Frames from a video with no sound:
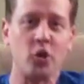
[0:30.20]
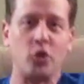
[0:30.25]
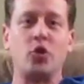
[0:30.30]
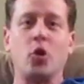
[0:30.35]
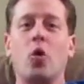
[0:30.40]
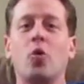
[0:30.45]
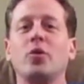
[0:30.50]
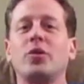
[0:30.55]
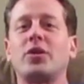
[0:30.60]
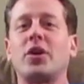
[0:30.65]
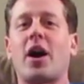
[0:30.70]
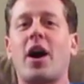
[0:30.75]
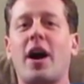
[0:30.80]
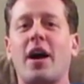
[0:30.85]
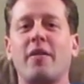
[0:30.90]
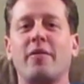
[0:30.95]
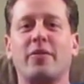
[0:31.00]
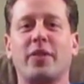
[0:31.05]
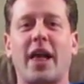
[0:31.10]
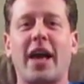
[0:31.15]
don't
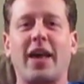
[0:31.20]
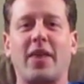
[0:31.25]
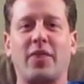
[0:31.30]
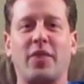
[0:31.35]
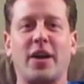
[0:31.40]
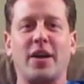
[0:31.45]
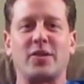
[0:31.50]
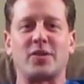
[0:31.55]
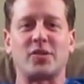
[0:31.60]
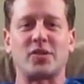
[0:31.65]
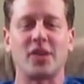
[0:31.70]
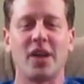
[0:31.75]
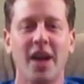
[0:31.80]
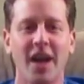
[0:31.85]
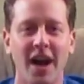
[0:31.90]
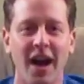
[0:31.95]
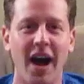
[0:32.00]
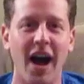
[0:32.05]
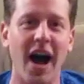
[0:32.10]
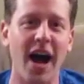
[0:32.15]
dive like this.
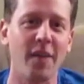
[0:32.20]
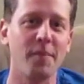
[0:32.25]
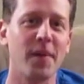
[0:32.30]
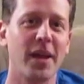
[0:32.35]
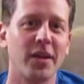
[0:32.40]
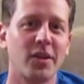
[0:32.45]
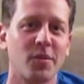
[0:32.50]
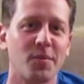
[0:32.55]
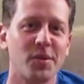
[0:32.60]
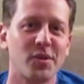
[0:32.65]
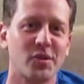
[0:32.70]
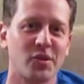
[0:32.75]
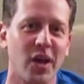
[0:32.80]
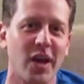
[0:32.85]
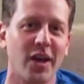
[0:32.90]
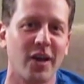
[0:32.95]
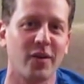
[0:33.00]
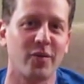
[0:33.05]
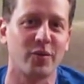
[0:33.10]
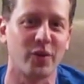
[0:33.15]
I made the
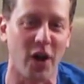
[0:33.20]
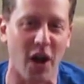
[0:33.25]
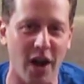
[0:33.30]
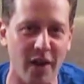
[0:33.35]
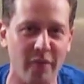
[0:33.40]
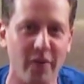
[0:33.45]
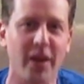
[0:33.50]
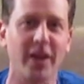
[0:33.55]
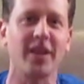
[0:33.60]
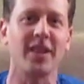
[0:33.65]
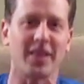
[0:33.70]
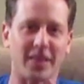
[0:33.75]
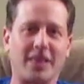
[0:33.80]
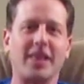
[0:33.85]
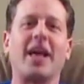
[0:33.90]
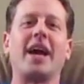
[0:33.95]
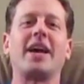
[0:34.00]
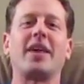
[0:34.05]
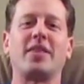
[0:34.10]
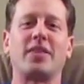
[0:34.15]
mistake of diving
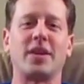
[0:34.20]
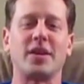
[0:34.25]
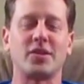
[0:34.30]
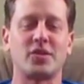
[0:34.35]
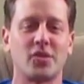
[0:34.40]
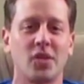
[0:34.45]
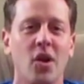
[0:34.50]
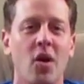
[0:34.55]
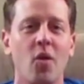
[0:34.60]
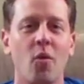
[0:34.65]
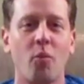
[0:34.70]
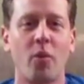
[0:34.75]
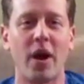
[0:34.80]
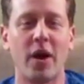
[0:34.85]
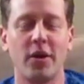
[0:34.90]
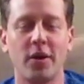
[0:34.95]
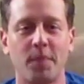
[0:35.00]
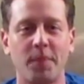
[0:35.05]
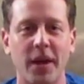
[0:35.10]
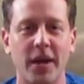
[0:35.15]
like this,
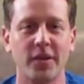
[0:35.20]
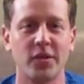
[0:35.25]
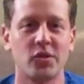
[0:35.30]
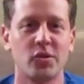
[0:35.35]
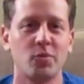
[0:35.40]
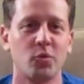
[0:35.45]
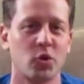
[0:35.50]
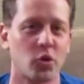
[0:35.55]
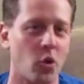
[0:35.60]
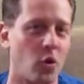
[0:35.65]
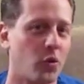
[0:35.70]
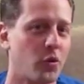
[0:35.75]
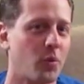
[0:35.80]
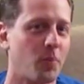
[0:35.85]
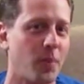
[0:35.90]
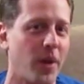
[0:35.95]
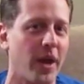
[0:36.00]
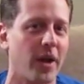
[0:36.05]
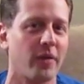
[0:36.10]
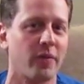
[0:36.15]
wound up getting some shoulder
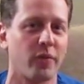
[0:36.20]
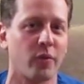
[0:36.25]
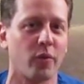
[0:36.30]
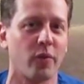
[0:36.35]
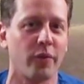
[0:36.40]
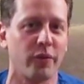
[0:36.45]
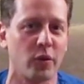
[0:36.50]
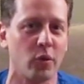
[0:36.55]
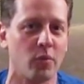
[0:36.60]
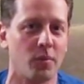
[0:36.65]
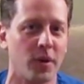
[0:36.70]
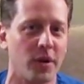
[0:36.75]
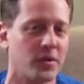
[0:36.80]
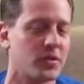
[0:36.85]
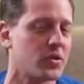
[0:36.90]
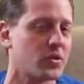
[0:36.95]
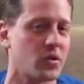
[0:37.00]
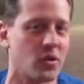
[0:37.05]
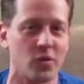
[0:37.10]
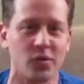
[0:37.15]
pain for a few
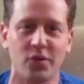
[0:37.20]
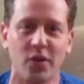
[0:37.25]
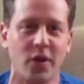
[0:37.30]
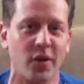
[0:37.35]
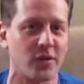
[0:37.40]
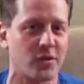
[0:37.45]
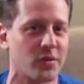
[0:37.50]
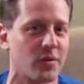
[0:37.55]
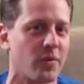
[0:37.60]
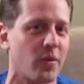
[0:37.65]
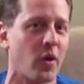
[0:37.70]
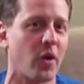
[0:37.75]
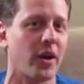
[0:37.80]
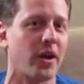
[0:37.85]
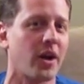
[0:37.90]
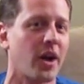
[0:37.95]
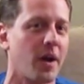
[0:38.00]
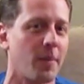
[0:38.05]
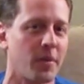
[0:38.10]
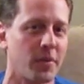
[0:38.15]
months. Turns out it's a very
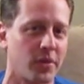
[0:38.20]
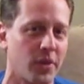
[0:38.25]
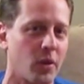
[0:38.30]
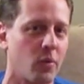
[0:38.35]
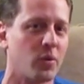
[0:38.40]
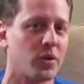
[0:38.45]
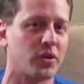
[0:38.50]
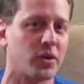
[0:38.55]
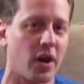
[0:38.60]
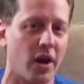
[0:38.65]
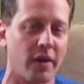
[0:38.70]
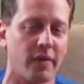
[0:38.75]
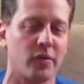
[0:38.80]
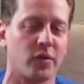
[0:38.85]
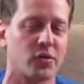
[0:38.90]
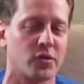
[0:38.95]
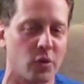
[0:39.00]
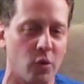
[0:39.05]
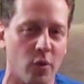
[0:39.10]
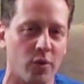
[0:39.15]
common thing with
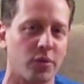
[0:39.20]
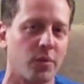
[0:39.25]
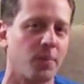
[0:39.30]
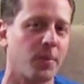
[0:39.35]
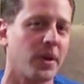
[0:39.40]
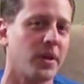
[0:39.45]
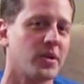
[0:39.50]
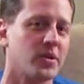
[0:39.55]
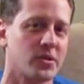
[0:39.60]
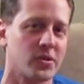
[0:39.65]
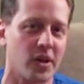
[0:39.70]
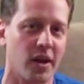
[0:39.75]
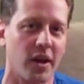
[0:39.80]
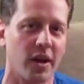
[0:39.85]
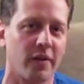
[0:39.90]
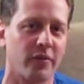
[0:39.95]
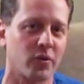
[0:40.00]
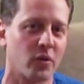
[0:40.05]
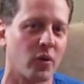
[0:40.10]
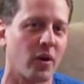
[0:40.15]
divers, the orthopedist said
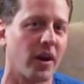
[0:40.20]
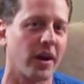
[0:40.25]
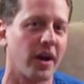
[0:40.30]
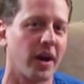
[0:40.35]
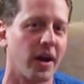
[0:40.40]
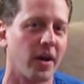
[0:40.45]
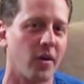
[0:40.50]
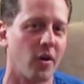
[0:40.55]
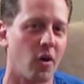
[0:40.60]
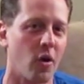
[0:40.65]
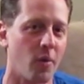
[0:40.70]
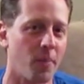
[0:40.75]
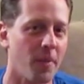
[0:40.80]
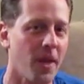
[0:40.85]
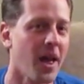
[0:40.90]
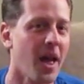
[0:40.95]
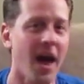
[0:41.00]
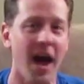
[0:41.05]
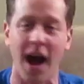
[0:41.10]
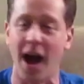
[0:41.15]
after I got home.
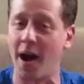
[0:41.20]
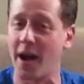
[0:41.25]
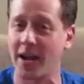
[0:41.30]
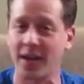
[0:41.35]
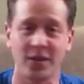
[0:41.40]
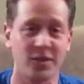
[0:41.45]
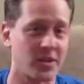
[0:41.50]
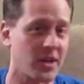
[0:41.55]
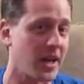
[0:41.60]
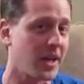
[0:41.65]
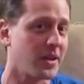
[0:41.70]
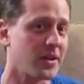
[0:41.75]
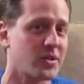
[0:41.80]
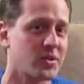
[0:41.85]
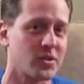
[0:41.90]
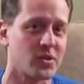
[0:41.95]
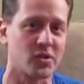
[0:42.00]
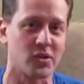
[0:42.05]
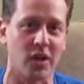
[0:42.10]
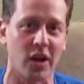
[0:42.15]
I ain't saying this
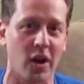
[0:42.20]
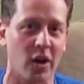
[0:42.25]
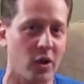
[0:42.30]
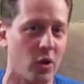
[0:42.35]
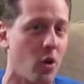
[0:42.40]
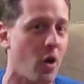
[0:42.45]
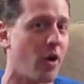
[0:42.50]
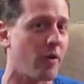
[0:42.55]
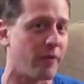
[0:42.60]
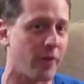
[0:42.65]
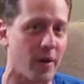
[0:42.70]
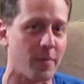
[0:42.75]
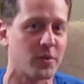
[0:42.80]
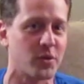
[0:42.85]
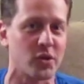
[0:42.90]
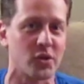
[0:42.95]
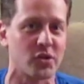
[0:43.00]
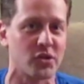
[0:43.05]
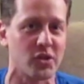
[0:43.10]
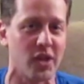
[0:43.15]
to scare you off, I'm
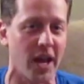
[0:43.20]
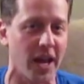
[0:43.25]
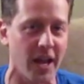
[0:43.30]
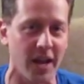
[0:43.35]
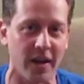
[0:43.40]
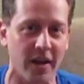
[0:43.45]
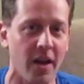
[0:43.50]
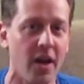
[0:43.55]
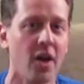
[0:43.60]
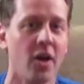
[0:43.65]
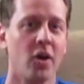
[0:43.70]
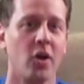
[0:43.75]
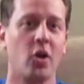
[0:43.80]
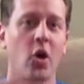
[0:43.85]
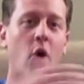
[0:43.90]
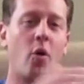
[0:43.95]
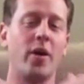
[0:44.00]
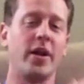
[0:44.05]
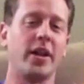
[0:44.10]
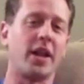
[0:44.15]
just saying,
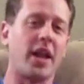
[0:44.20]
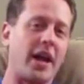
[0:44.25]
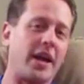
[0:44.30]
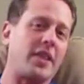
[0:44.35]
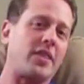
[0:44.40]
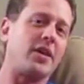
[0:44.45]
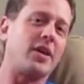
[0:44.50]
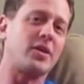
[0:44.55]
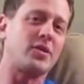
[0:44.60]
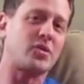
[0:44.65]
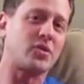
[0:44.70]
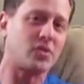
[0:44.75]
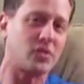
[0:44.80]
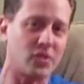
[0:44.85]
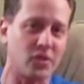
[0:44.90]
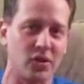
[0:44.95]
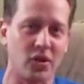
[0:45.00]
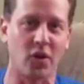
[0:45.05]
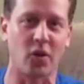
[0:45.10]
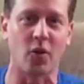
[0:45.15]
go in like
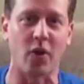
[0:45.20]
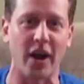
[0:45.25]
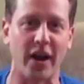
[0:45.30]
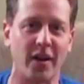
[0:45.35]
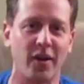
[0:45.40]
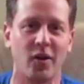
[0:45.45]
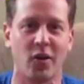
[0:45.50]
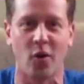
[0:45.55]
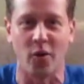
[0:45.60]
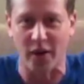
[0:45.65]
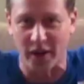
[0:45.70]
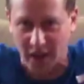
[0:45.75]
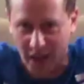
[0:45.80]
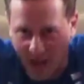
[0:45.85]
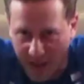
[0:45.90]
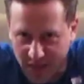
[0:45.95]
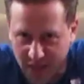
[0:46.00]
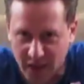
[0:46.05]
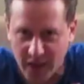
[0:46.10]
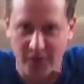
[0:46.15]
this, you're great. Go in
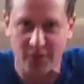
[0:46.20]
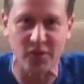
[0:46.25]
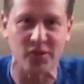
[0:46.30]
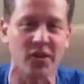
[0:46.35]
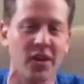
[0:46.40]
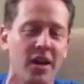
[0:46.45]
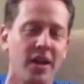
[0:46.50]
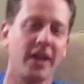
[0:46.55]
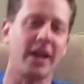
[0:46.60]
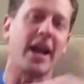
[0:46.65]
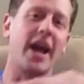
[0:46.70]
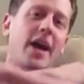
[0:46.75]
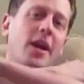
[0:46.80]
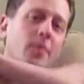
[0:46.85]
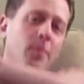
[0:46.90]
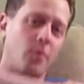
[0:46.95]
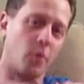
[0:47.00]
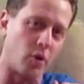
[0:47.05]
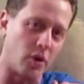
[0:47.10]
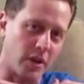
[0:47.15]
like this,
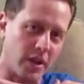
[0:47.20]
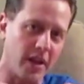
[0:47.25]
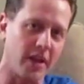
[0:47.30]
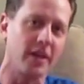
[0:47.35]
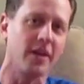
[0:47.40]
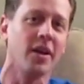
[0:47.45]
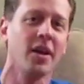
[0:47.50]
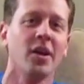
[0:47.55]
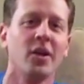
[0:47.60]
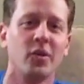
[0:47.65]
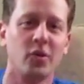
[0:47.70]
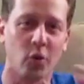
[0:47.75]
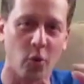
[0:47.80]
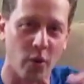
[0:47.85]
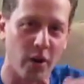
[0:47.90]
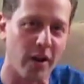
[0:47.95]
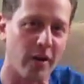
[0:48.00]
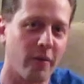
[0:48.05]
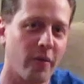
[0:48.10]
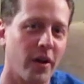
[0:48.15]
cannonball in, do
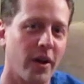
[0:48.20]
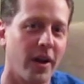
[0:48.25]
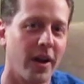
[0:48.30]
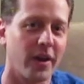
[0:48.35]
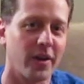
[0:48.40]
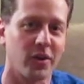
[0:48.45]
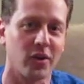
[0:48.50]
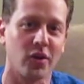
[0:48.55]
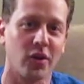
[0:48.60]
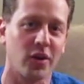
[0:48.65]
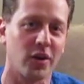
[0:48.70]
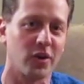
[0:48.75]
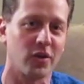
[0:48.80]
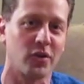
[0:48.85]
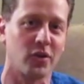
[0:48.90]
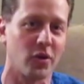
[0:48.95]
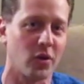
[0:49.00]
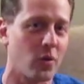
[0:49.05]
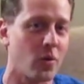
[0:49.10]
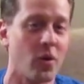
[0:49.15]
whatever the heck you're gonna
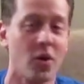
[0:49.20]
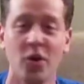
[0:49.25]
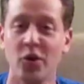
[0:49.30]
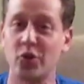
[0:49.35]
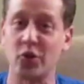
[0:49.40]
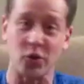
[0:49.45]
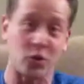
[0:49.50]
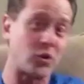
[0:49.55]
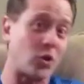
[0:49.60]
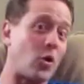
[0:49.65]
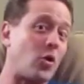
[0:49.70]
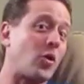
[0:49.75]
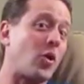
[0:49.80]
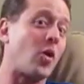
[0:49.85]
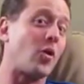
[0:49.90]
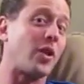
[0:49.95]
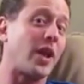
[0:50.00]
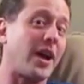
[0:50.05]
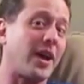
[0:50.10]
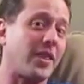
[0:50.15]
do. Just don't
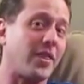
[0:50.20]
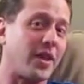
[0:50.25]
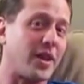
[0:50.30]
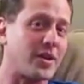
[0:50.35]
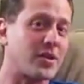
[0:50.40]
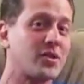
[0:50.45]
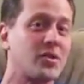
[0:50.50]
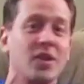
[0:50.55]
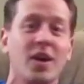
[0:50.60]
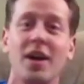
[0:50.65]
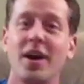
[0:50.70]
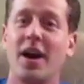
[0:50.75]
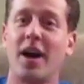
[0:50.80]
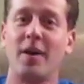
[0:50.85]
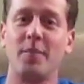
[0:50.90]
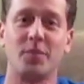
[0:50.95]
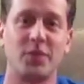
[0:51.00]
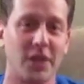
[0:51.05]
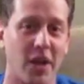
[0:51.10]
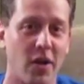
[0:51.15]
go like this.
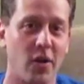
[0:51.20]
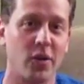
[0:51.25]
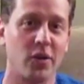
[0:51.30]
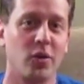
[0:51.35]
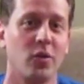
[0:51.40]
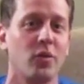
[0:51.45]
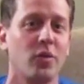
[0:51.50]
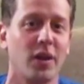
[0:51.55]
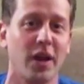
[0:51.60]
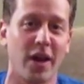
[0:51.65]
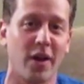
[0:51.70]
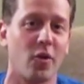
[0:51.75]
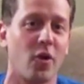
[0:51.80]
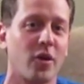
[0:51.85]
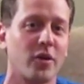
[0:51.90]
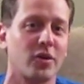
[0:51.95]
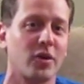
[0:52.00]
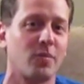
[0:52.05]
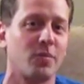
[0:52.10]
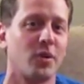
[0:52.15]
I'm telling you, the
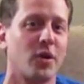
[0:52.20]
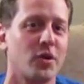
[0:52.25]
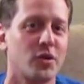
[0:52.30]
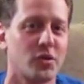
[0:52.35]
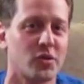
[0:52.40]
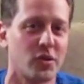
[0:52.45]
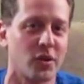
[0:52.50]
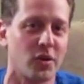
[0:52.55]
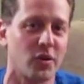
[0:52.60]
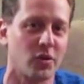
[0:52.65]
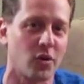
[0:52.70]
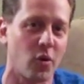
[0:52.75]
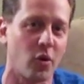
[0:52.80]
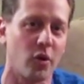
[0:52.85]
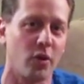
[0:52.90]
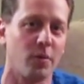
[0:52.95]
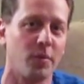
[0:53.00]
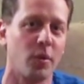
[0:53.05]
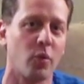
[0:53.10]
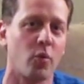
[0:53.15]
Antarctic plunge is gonna
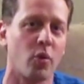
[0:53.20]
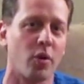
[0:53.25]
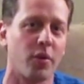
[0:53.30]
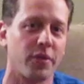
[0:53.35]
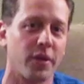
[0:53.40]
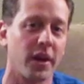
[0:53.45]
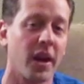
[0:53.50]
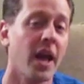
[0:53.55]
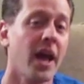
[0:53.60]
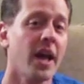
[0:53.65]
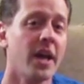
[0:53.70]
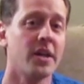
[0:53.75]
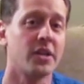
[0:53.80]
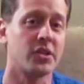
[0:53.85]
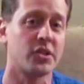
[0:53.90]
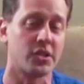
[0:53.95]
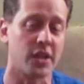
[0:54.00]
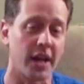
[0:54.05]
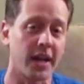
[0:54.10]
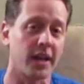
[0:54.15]
totally be worth it.
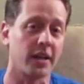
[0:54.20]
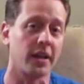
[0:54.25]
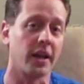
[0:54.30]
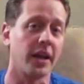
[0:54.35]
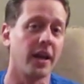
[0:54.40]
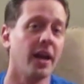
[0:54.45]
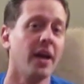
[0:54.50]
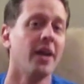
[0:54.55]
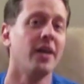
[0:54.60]
Secondly,